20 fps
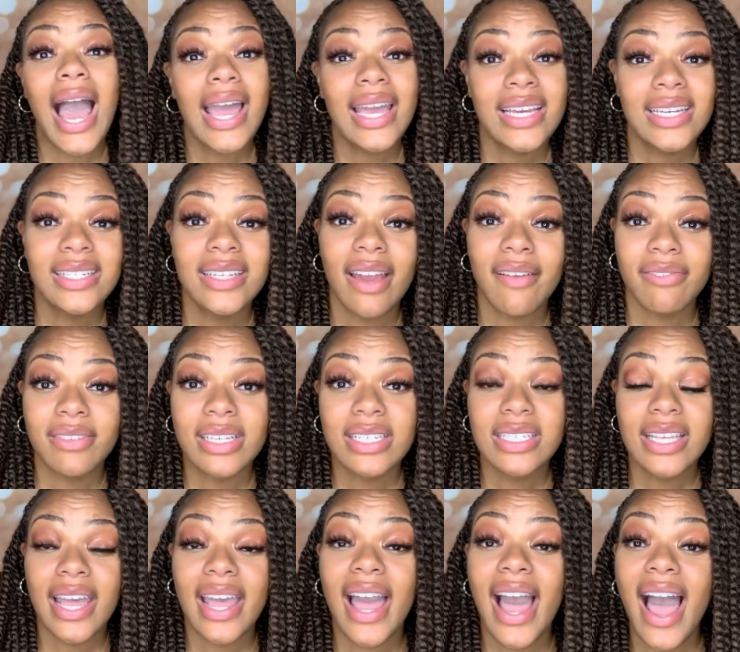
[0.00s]
I can definitely
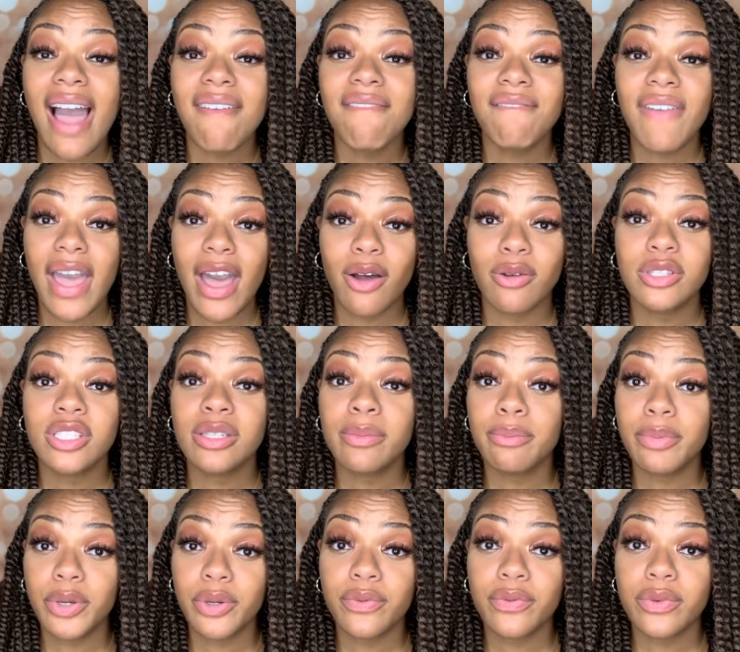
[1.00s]
say I found some
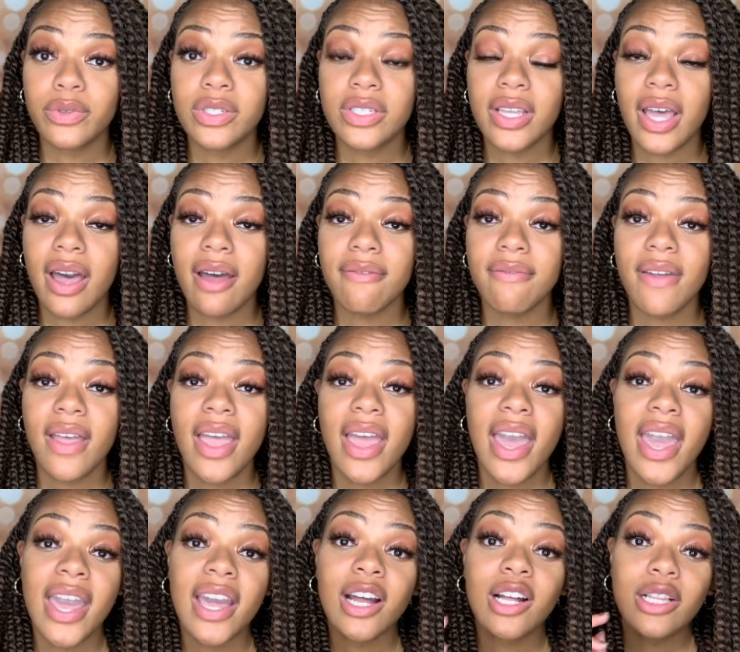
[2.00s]
beautiful stuff,
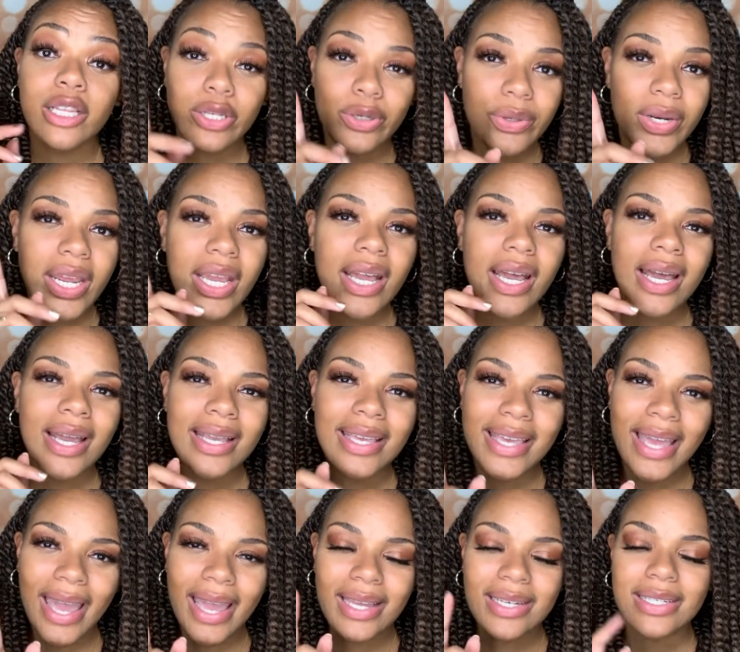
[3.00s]
including a
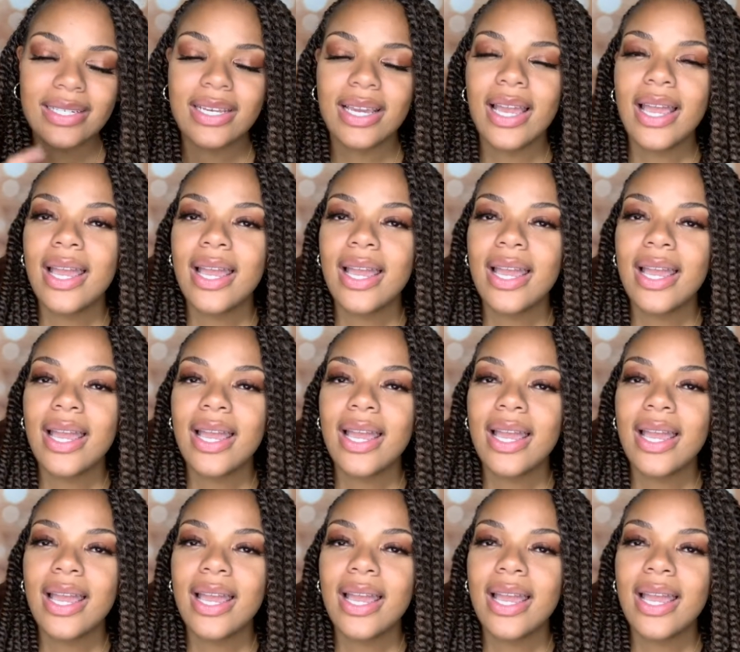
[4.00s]
gate.